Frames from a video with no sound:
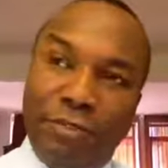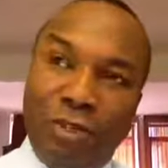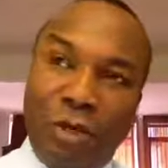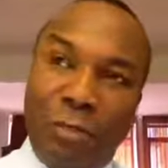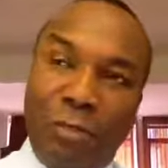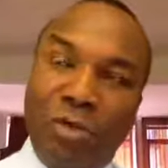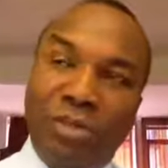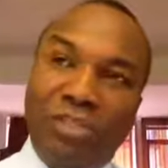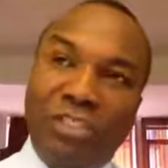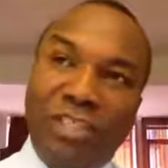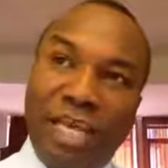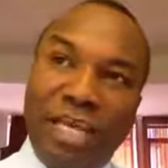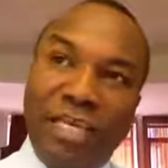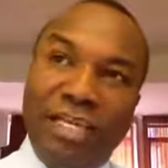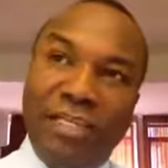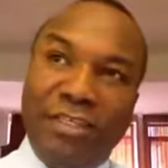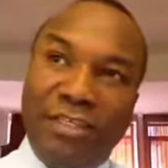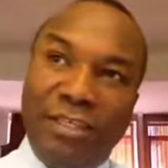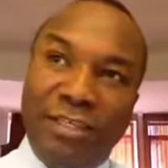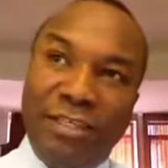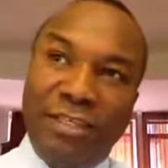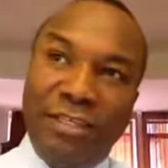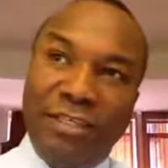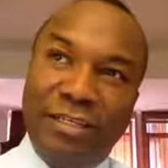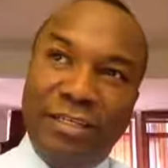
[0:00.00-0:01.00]
Thomas
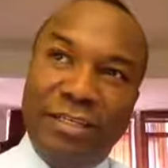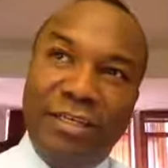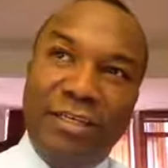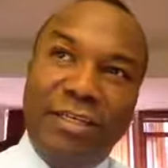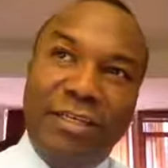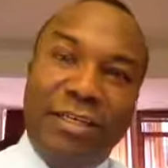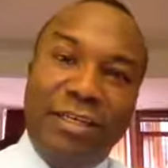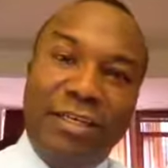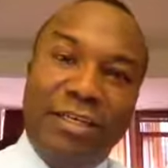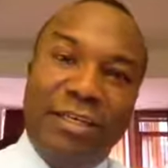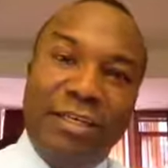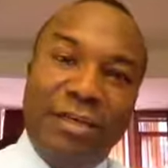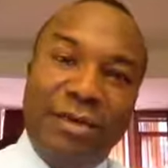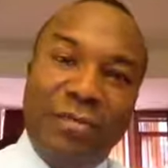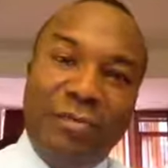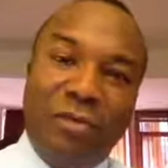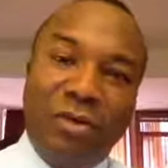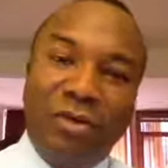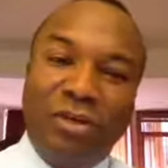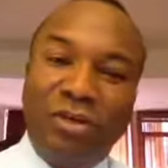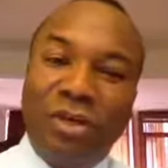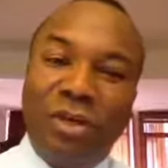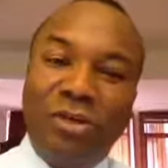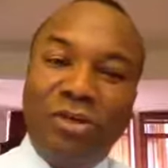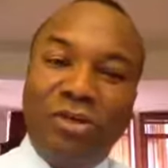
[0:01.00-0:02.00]
Edison,
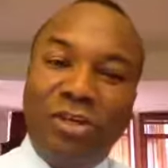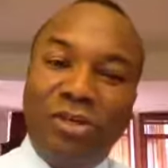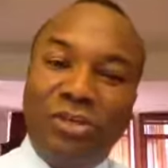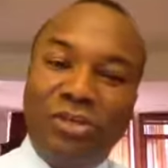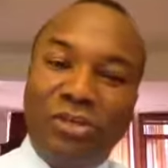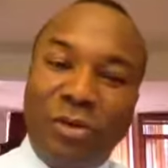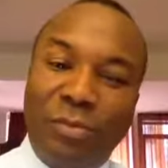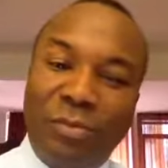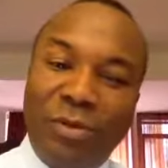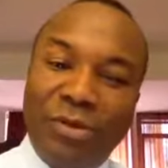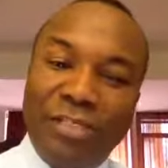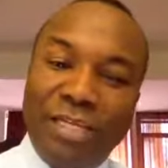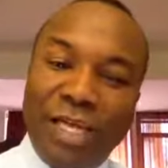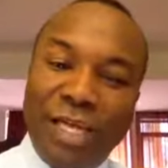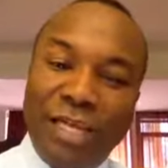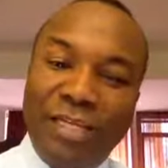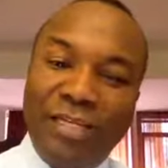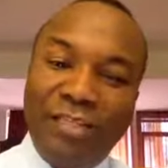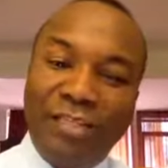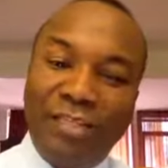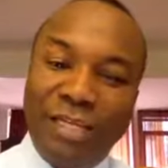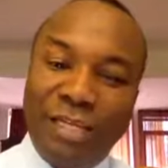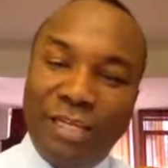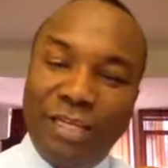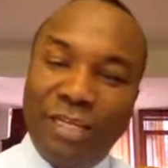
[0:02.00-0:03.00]
but not just Thomas
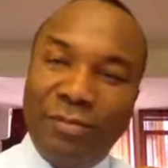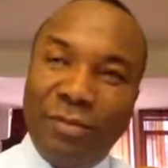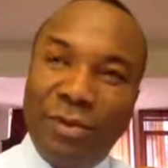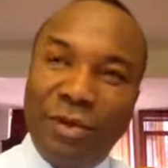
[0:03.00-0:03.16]
Edison.